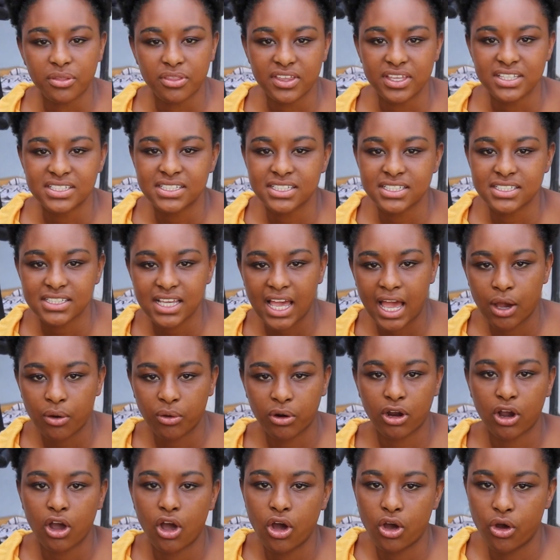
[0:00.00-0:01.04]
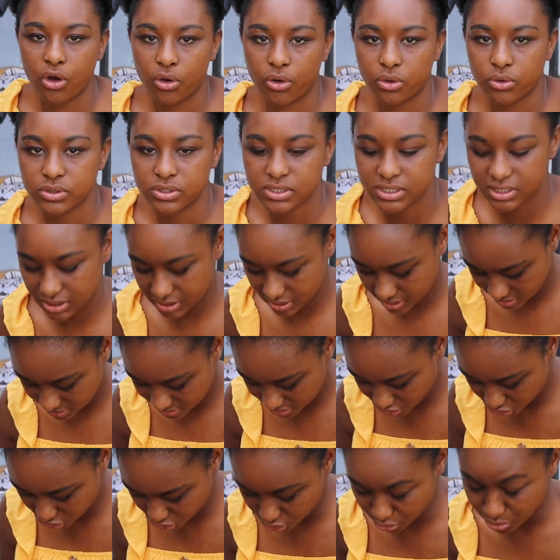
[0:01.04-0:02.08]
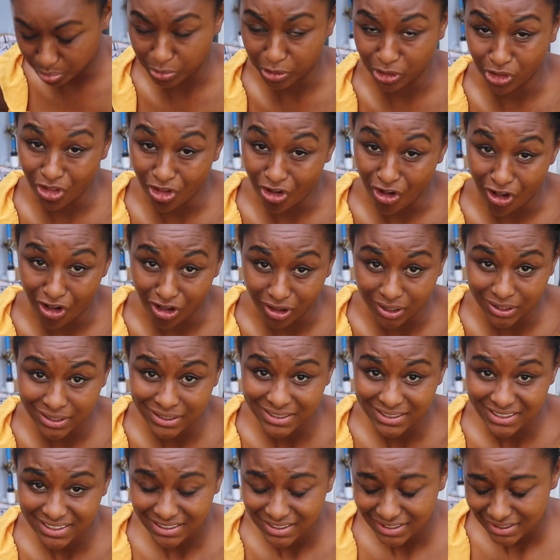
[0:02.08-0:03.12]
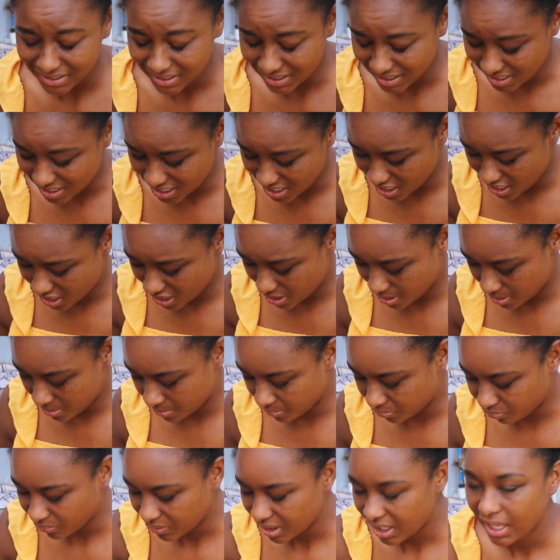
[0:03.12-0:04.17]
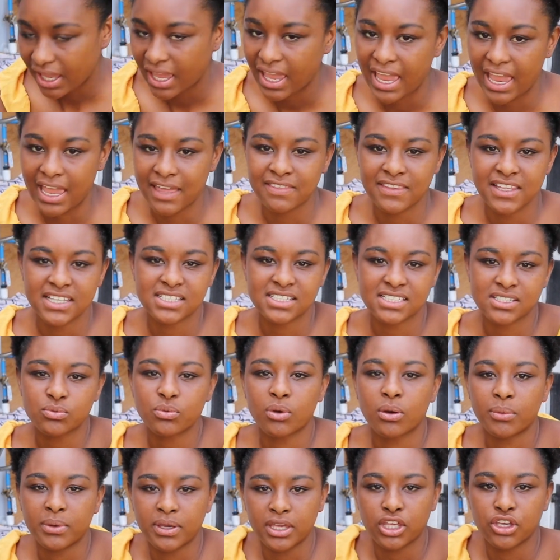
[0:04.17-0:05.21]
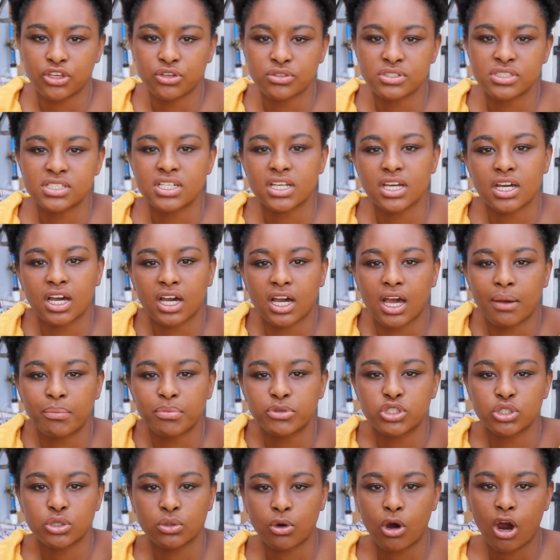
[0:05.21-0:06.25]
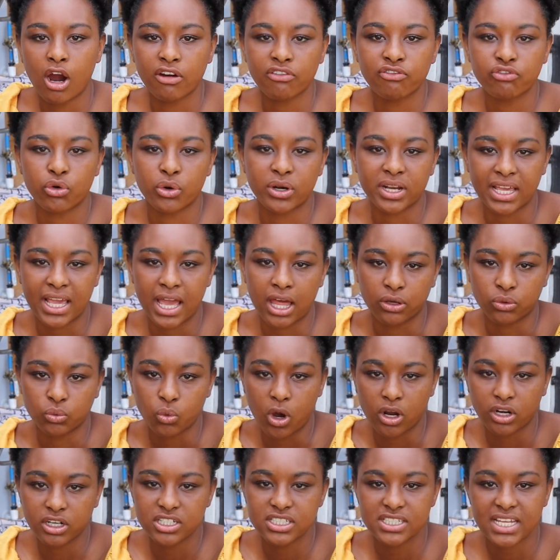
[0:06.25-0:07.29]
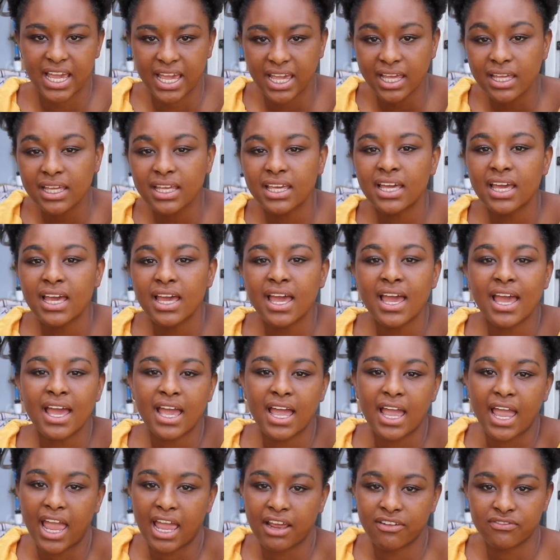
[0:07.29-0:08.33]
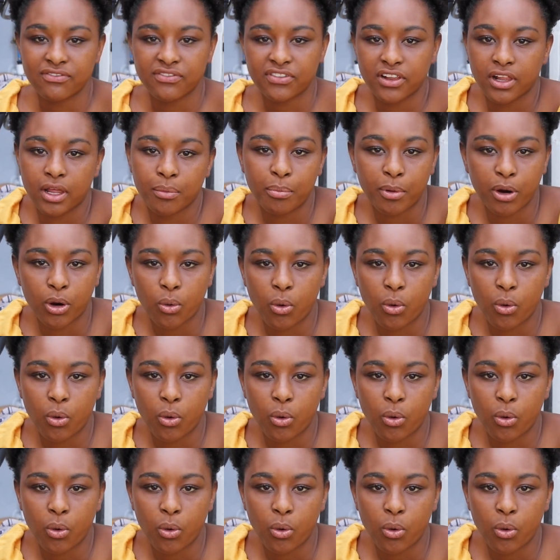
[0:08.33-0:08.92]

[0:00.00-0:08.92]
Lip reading: this is our hose, it's super long, and this is what we use to hook up to our 40-gallon water tank and fill up our